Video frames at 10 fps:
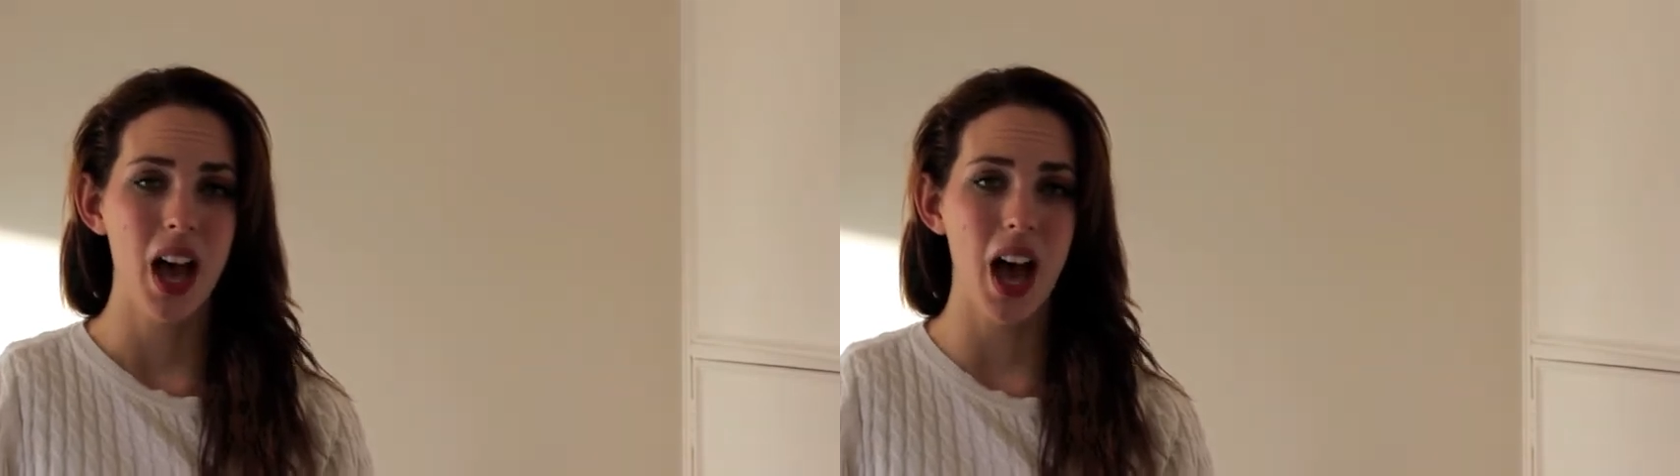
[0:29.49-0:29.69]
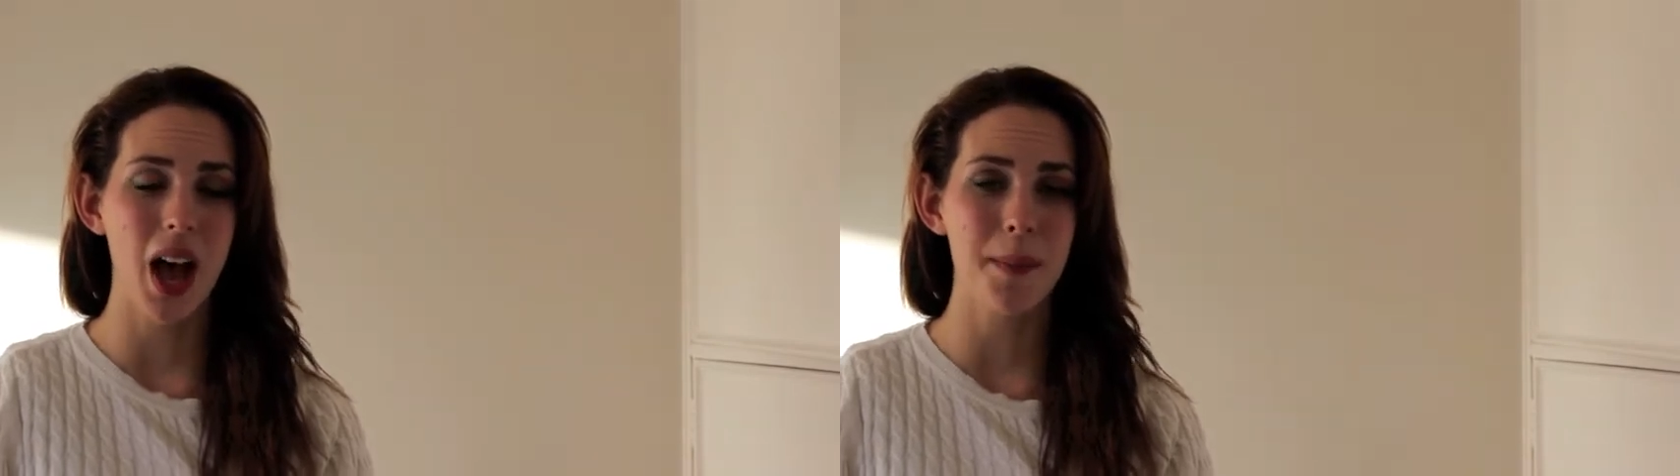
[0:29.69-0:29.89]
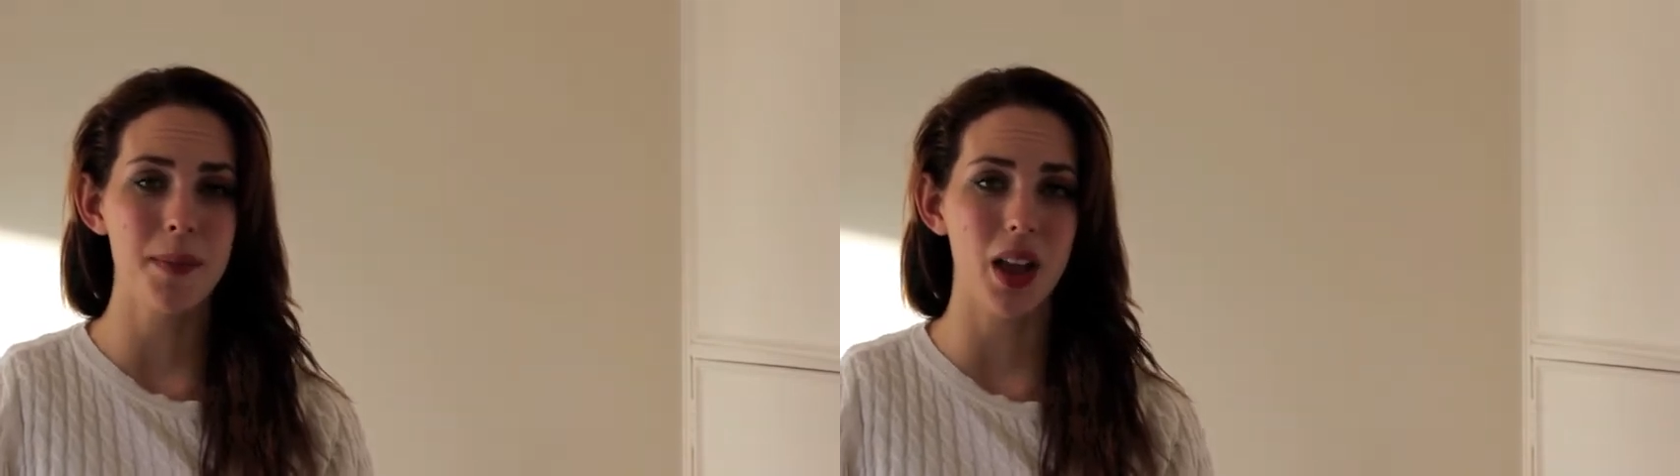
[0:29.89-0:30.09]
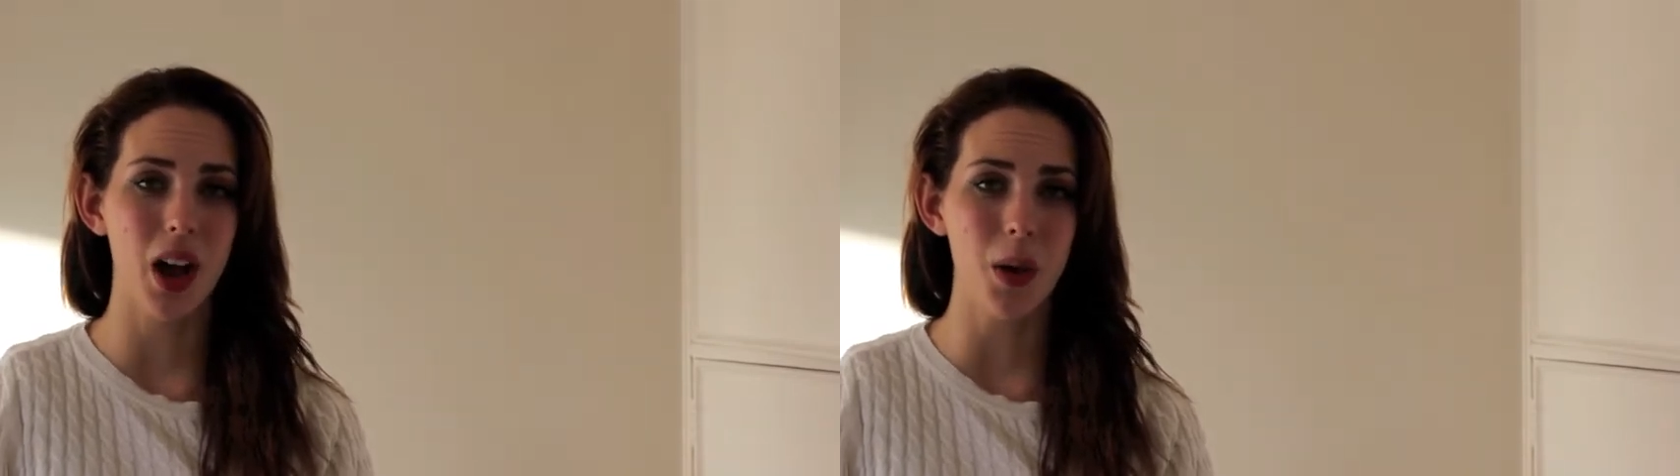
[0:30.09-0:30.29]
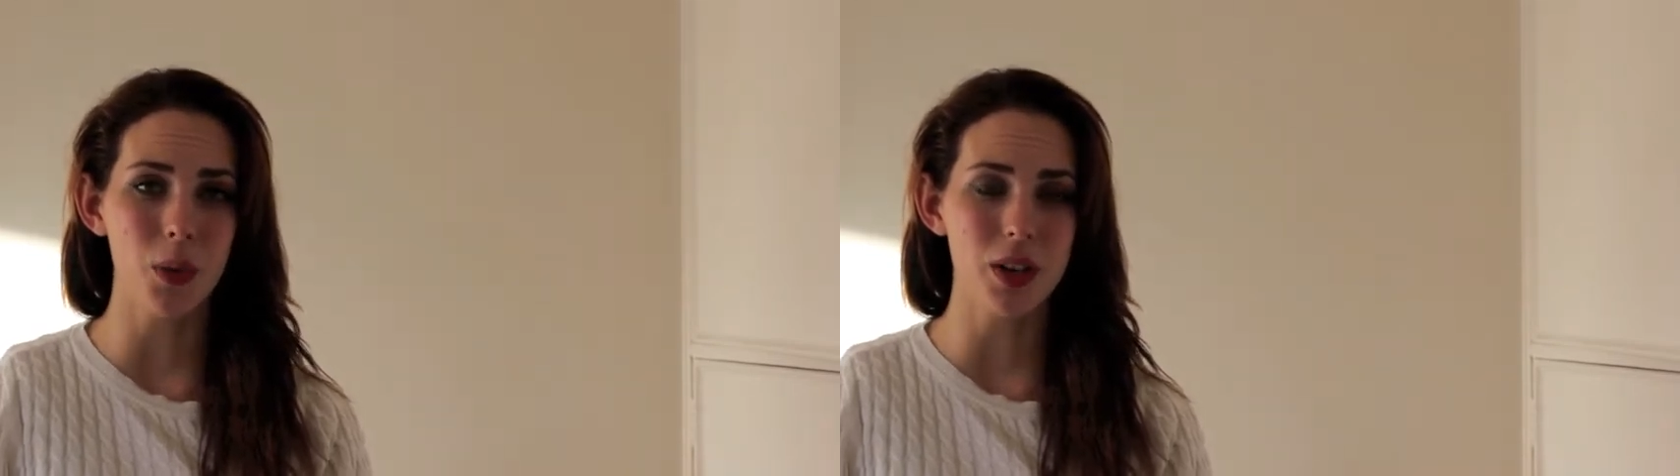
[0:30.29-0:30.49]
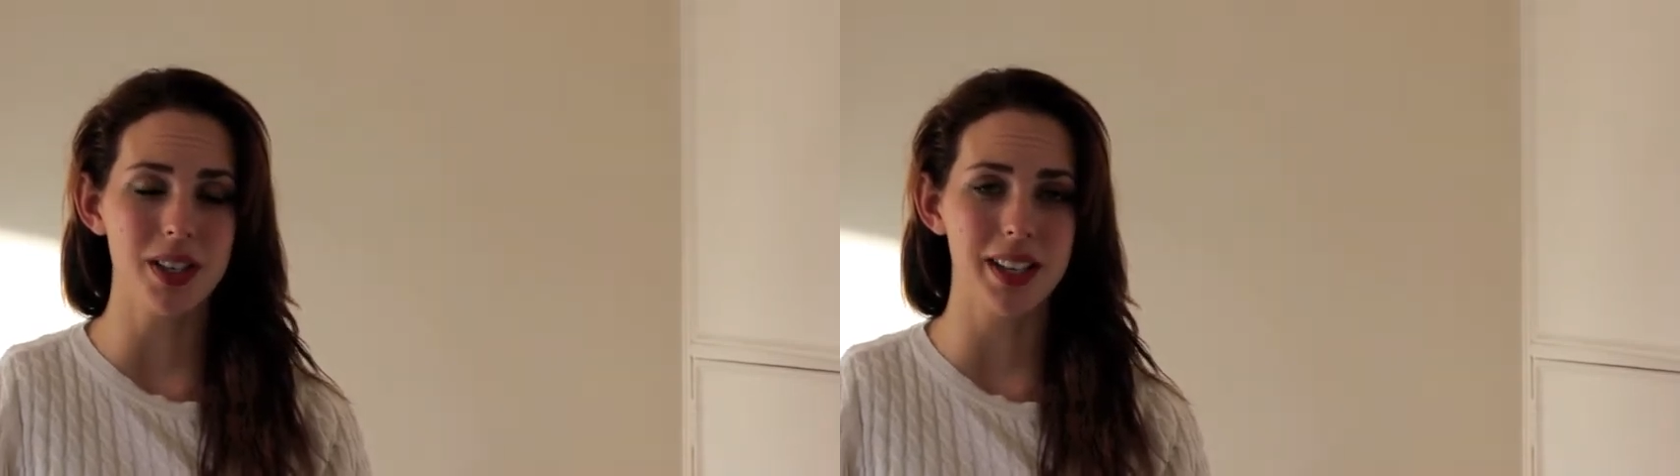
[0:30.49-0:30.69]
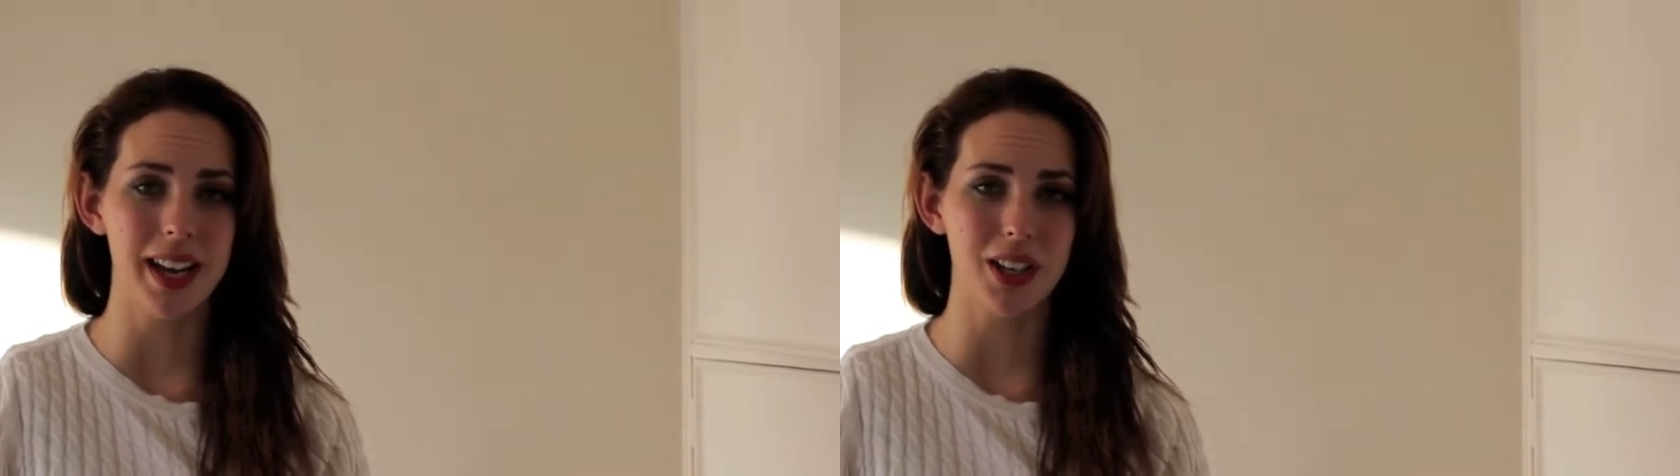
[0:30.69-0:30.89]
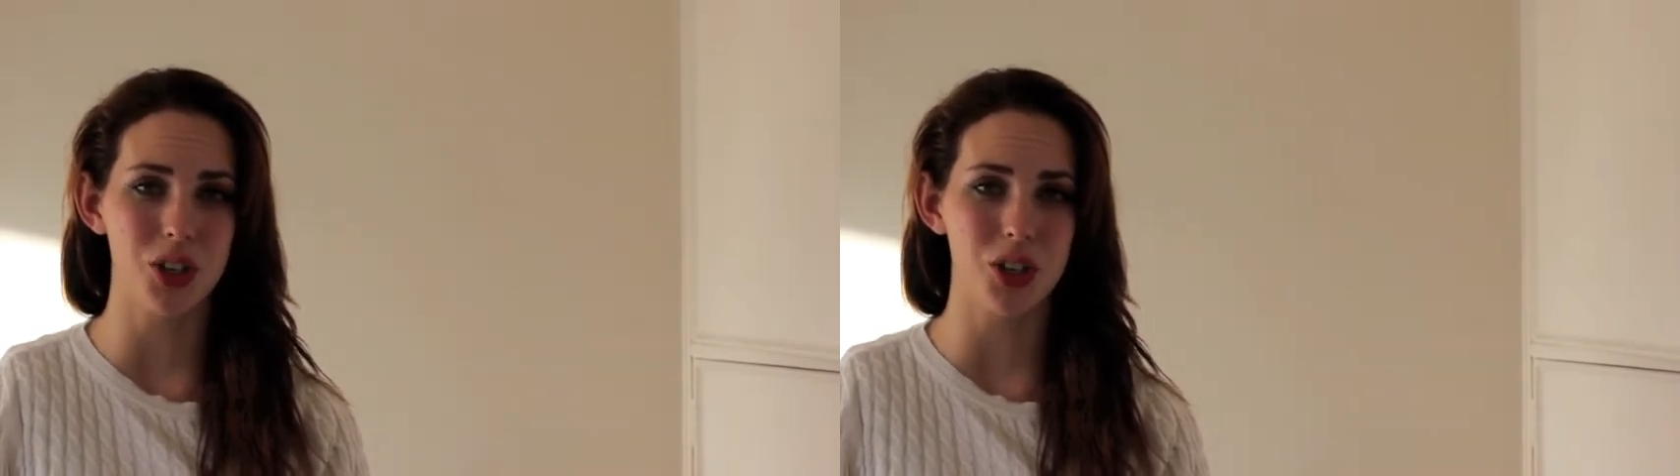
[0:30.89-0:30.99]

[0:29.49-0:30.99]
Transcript: um, I want you to take